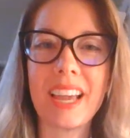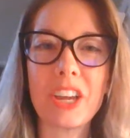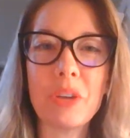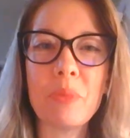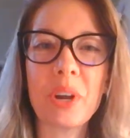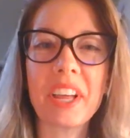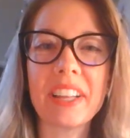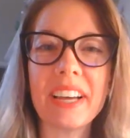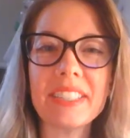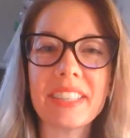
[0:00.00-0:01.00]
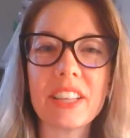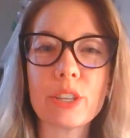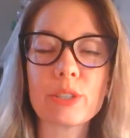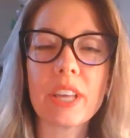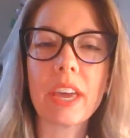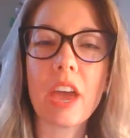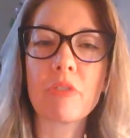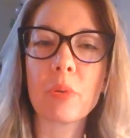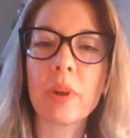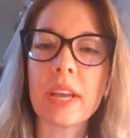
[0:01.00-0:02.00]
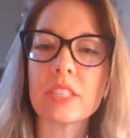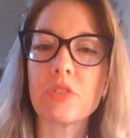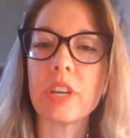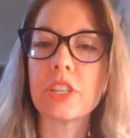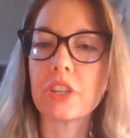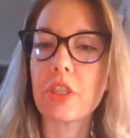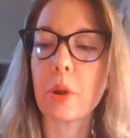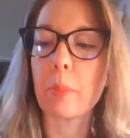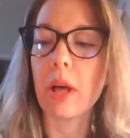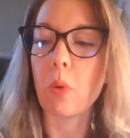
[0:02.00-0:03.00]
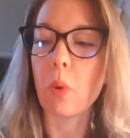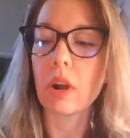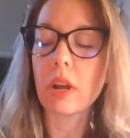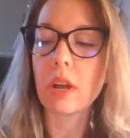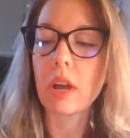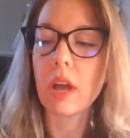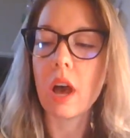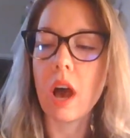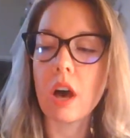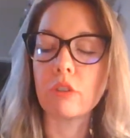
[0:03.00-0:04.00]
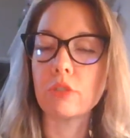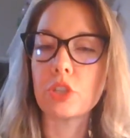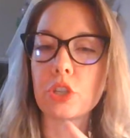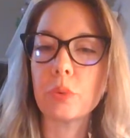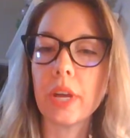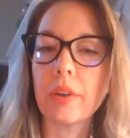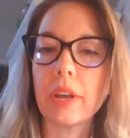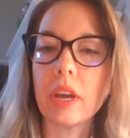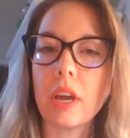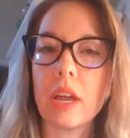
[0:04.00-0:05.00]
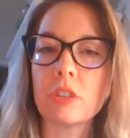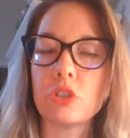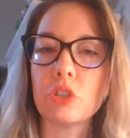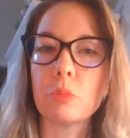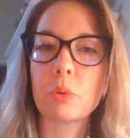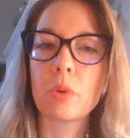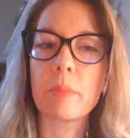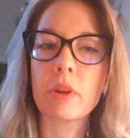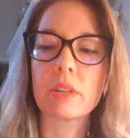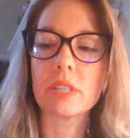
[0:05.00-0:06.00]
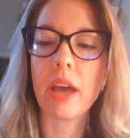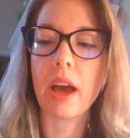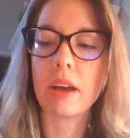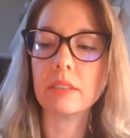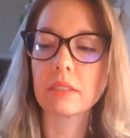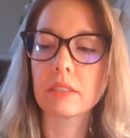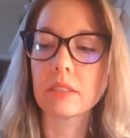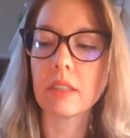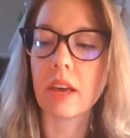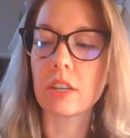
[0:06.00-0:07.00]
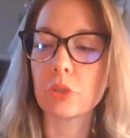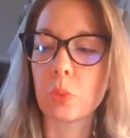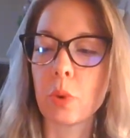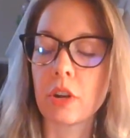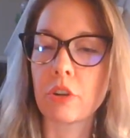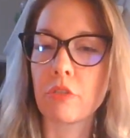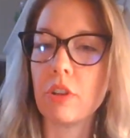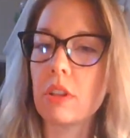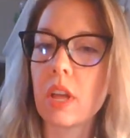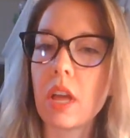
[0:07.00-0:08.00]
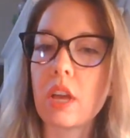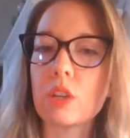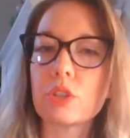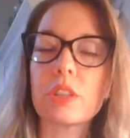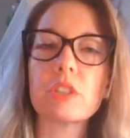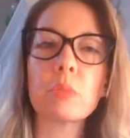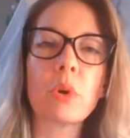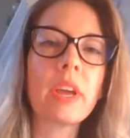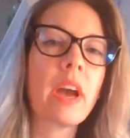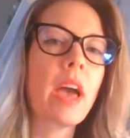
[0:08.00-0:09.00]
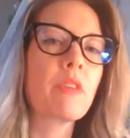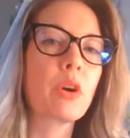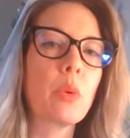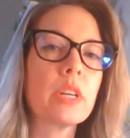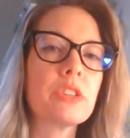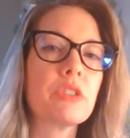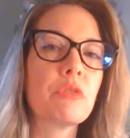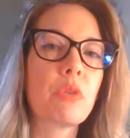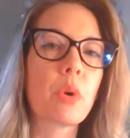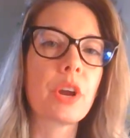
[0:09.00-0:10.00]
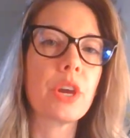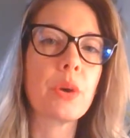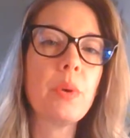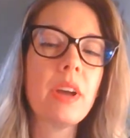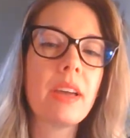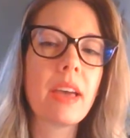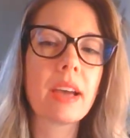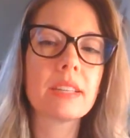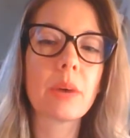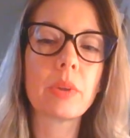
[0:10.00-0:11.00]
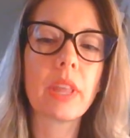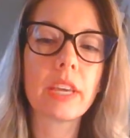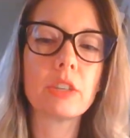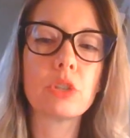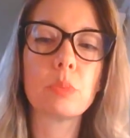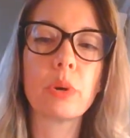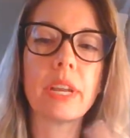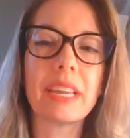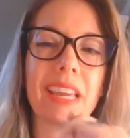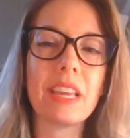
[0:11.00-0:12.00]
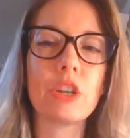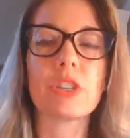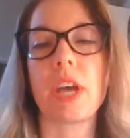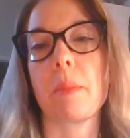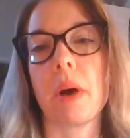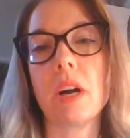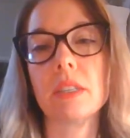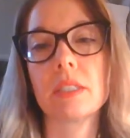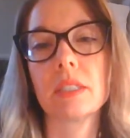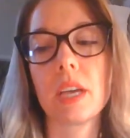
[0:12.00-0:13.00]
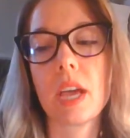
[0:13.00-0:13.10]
Good morning, class. It looks like everyone has finished their bell work of 2 area and 2 perimeter tasks. That is wonderful. So this morning I have a question for you, and I would like you to put it in your chat box.